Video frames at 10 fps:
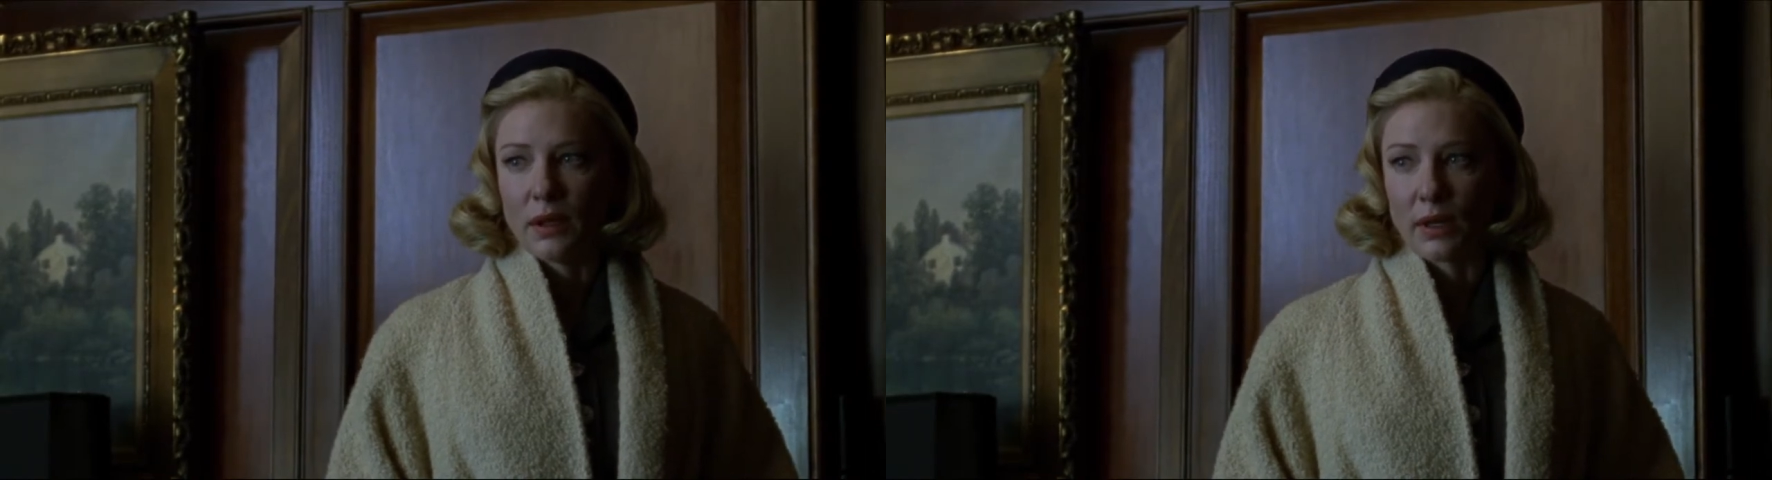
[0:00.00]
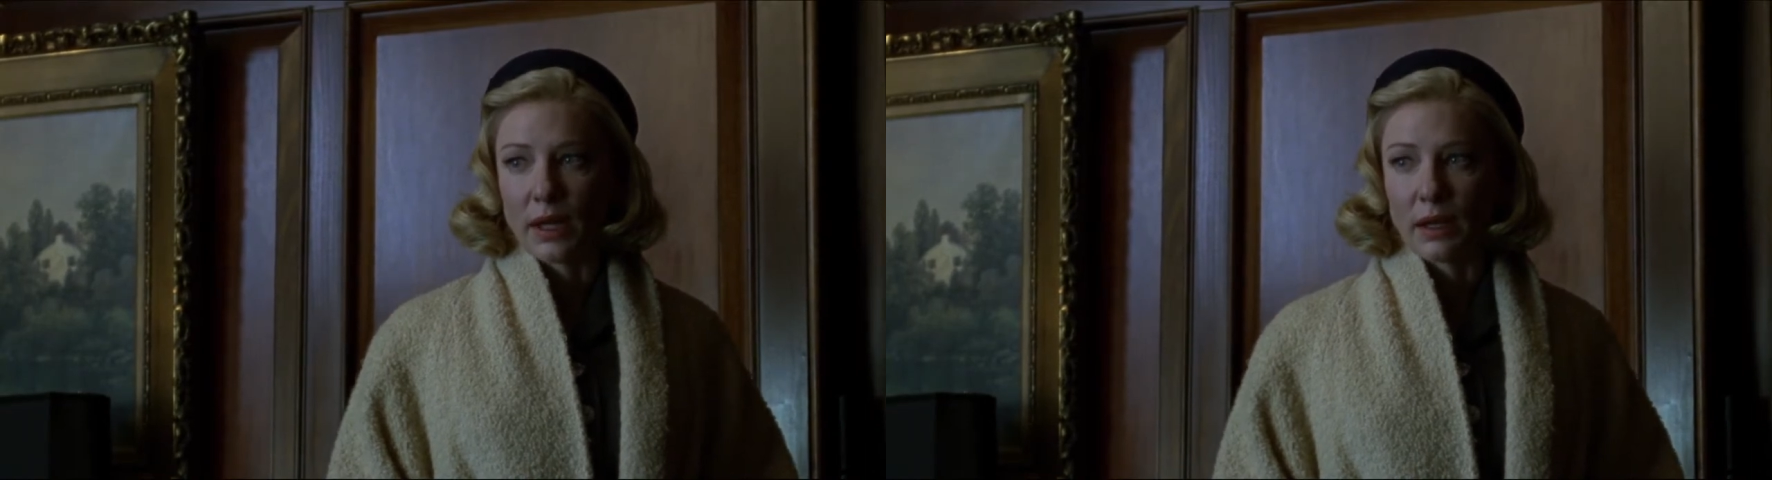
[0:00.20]

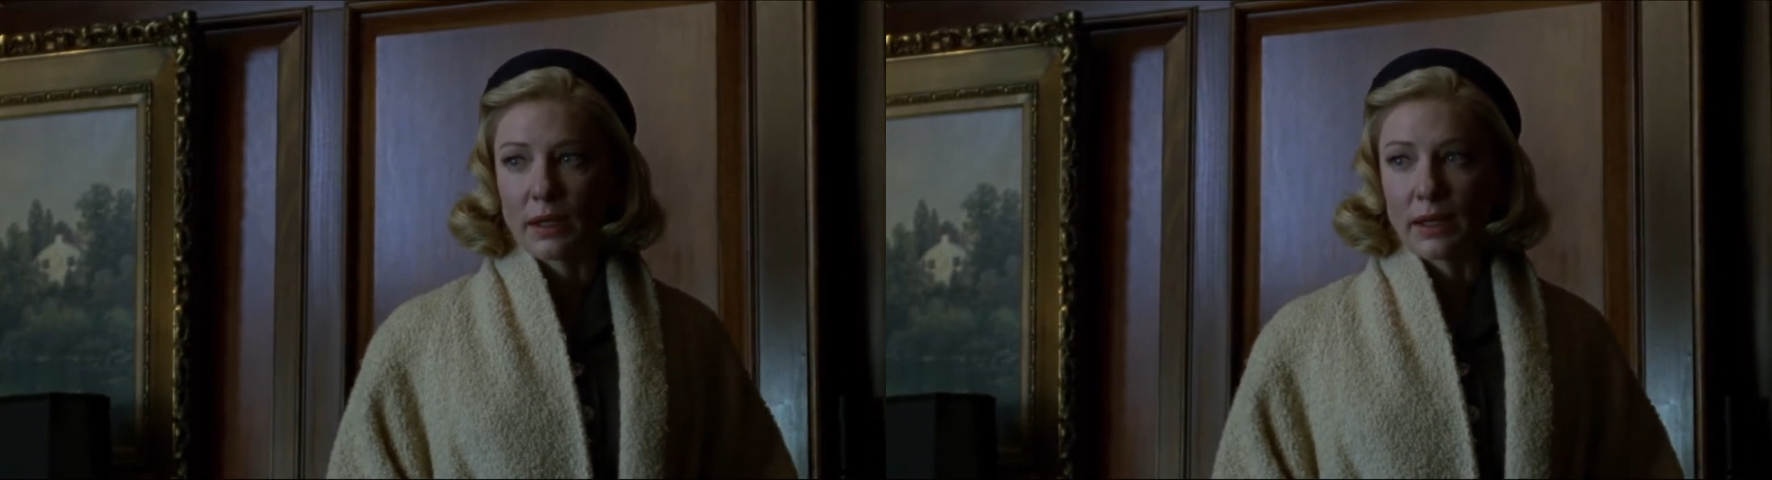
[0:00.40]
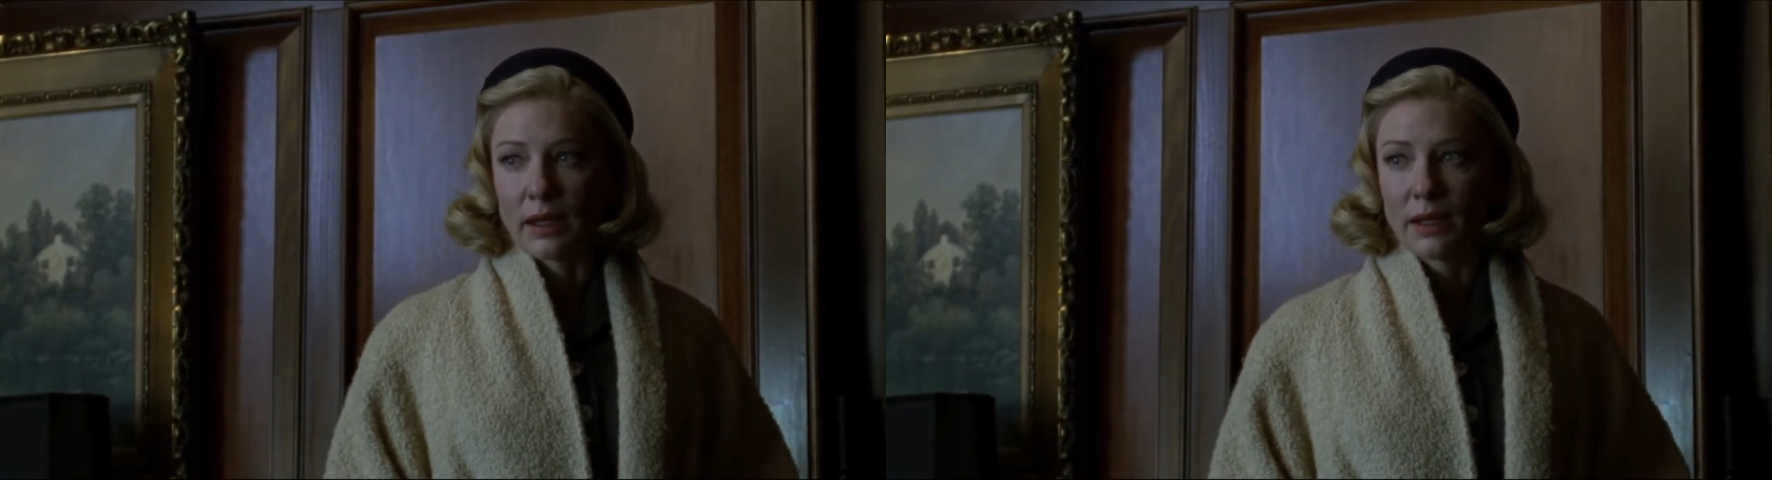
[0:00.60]
it'll get
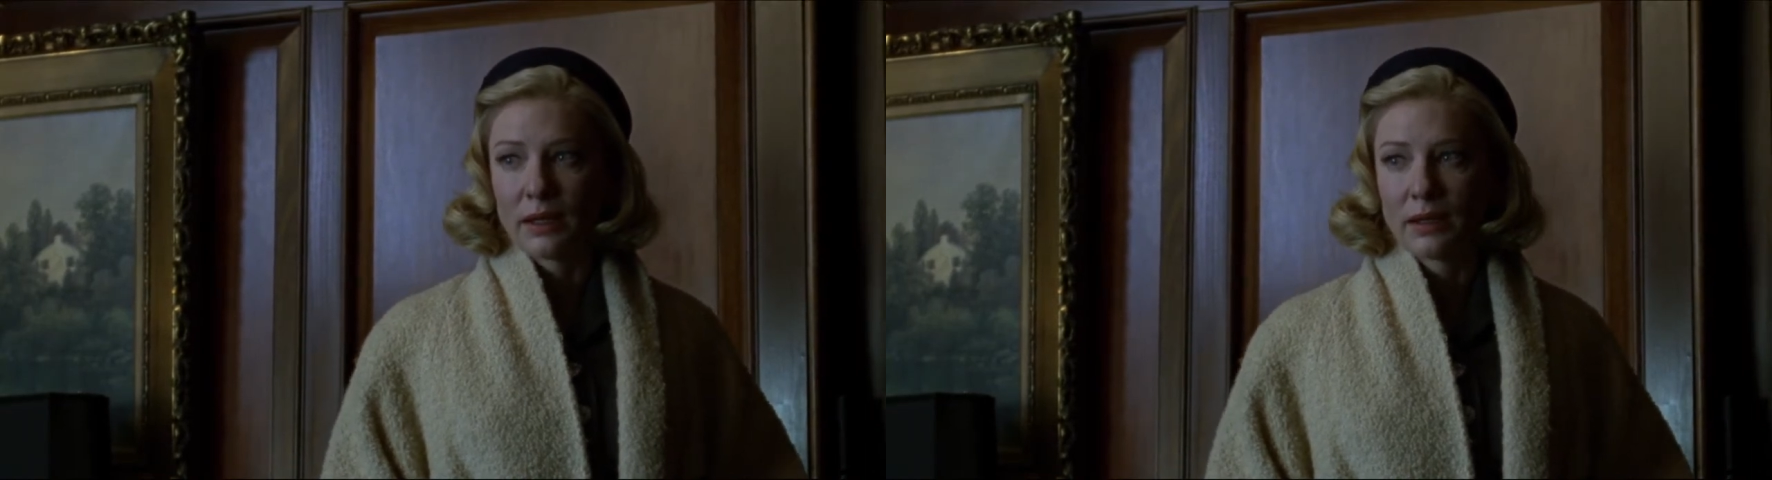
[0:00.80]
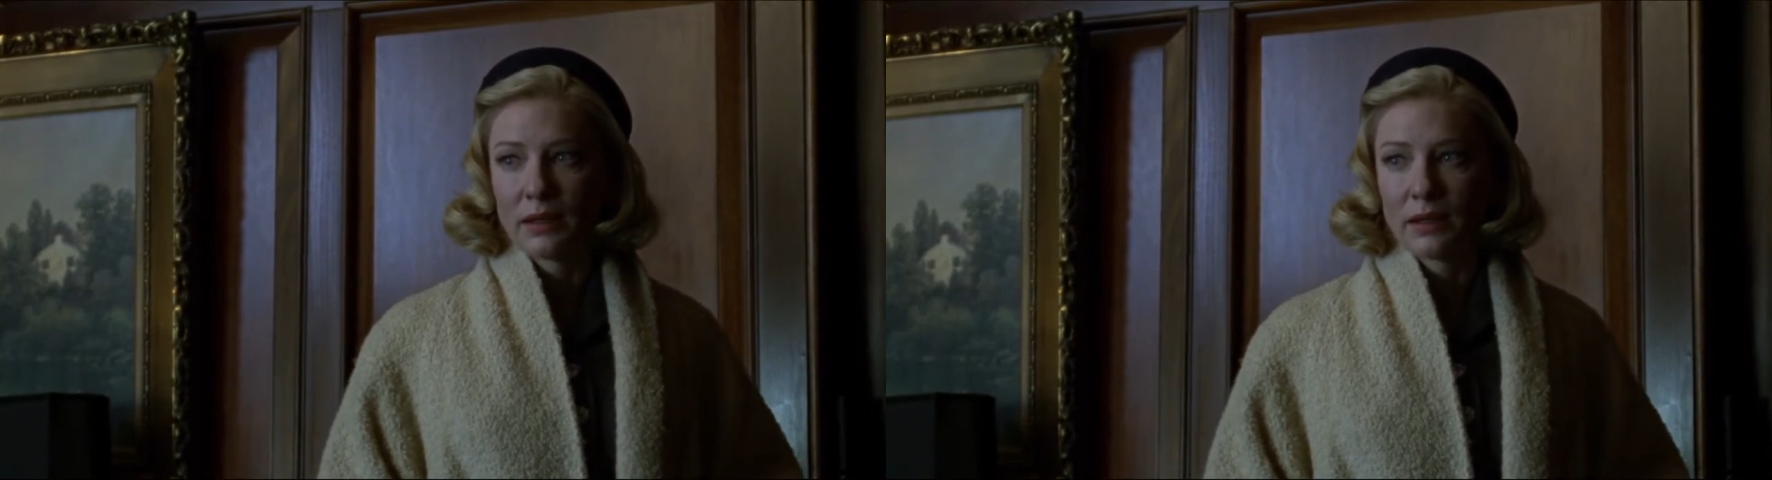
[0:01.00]
ugly.